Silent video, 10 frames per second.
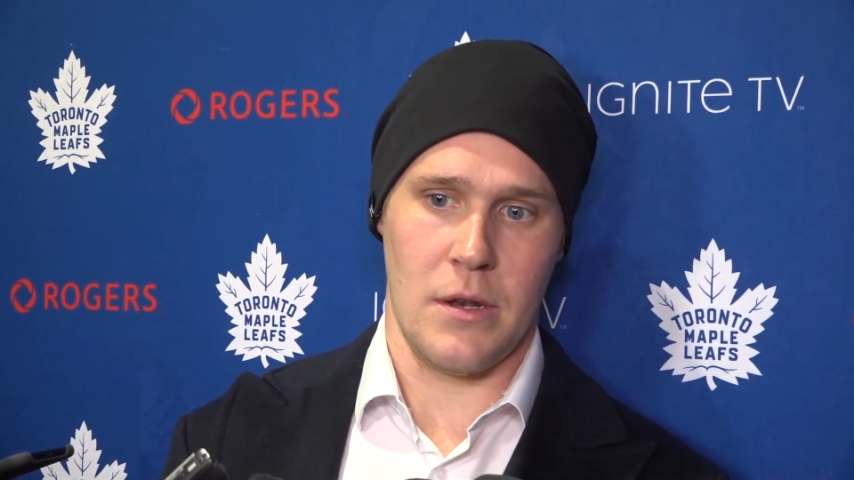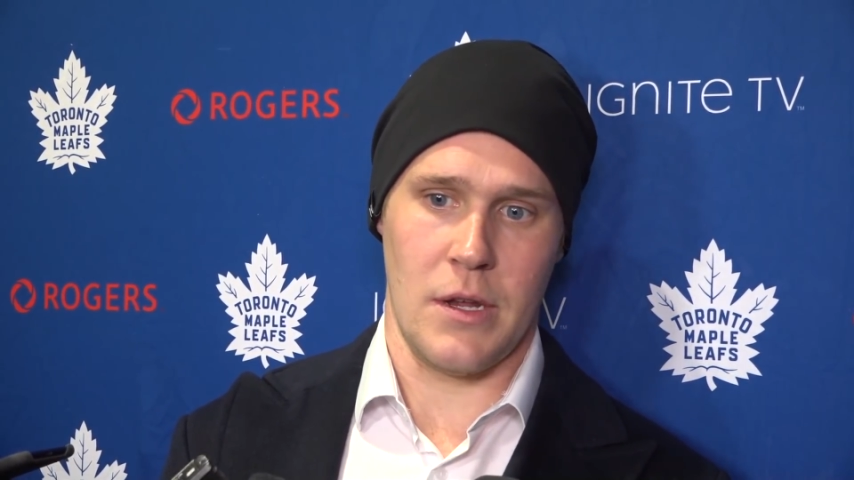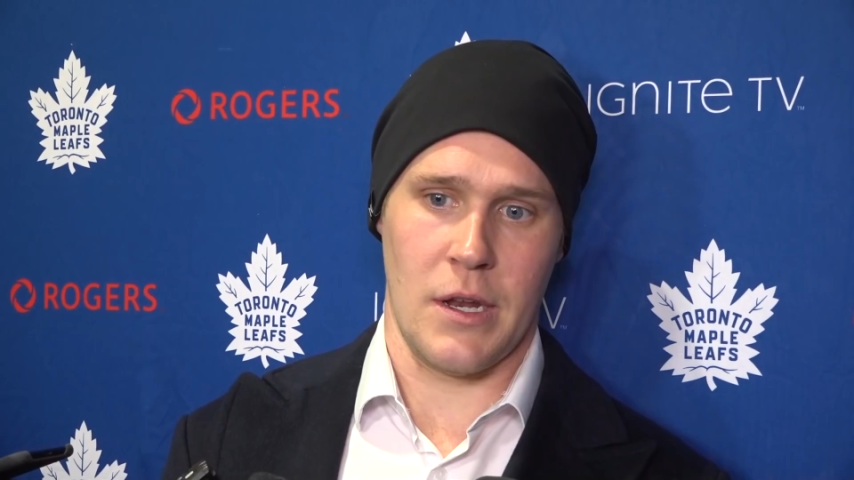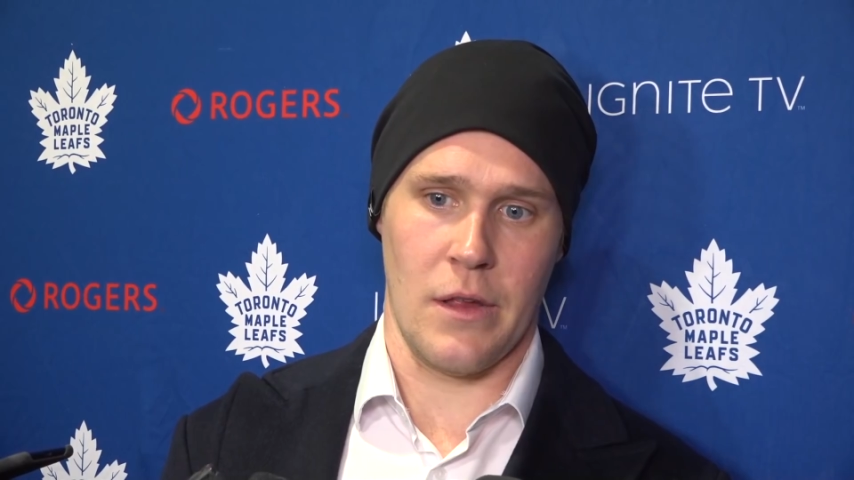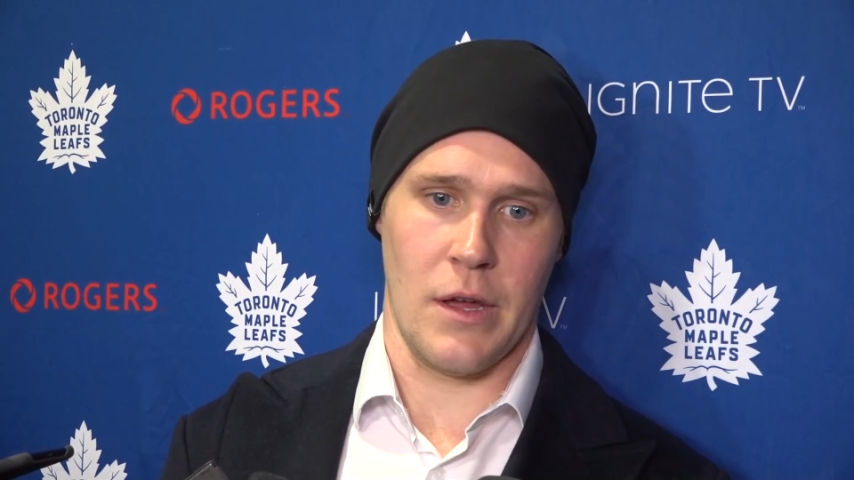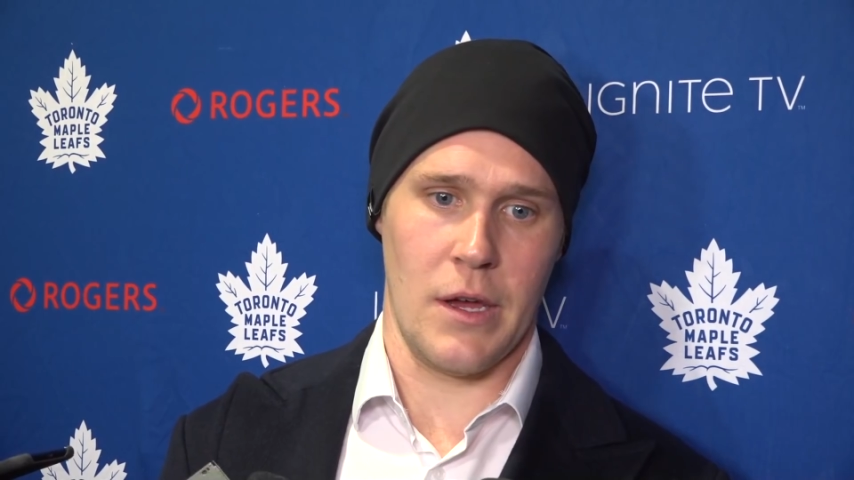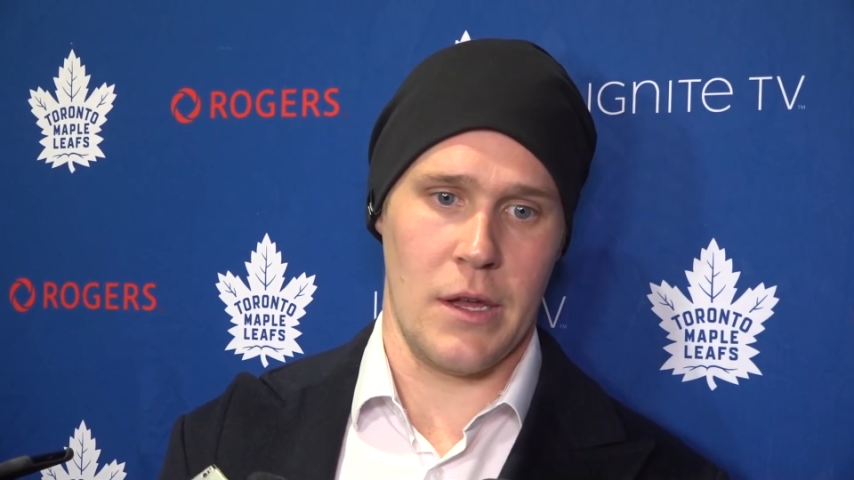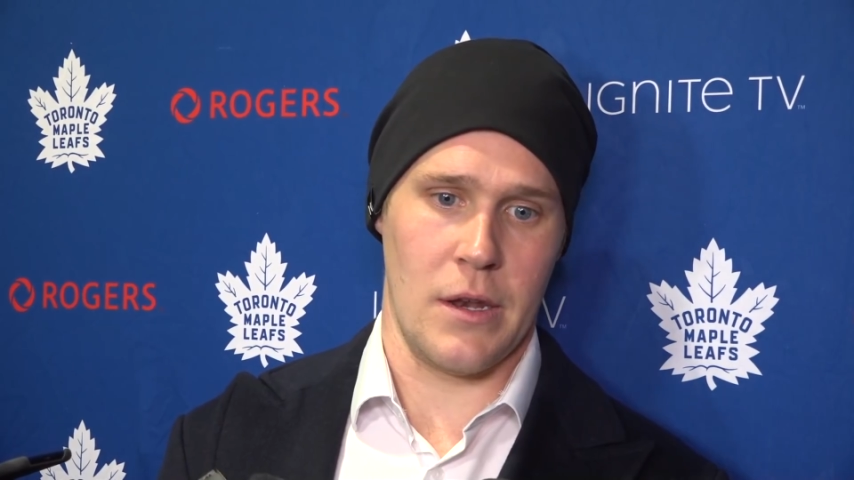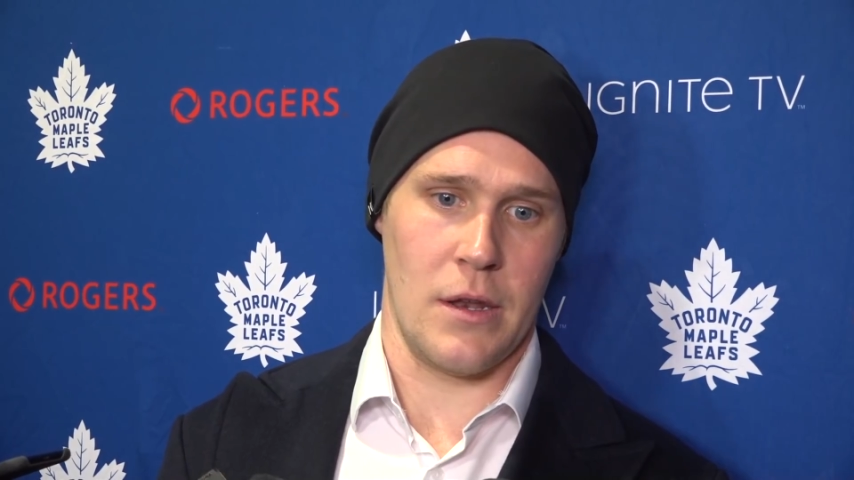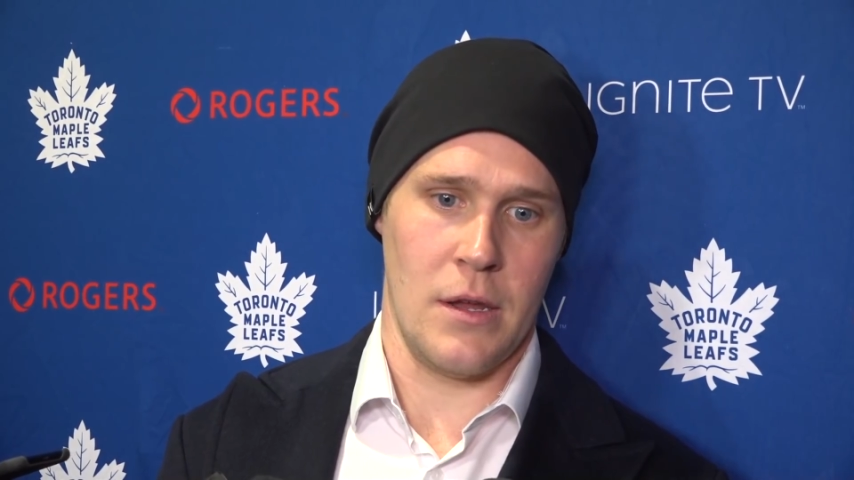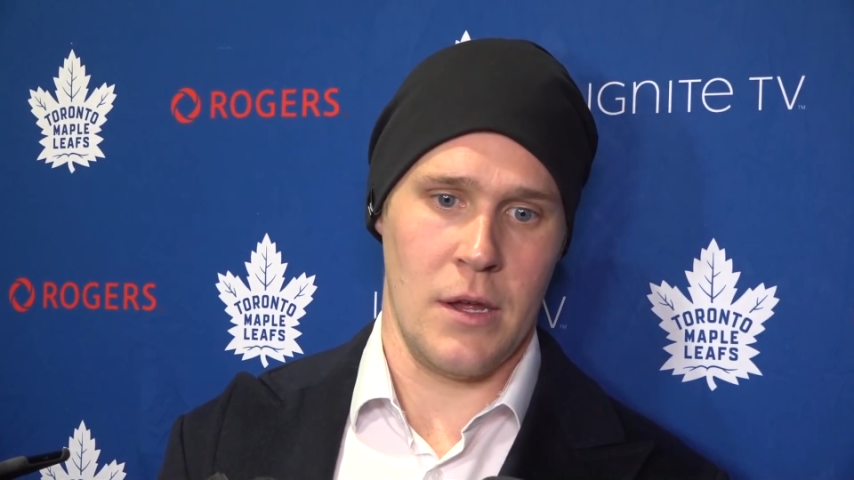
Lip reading: in LA, and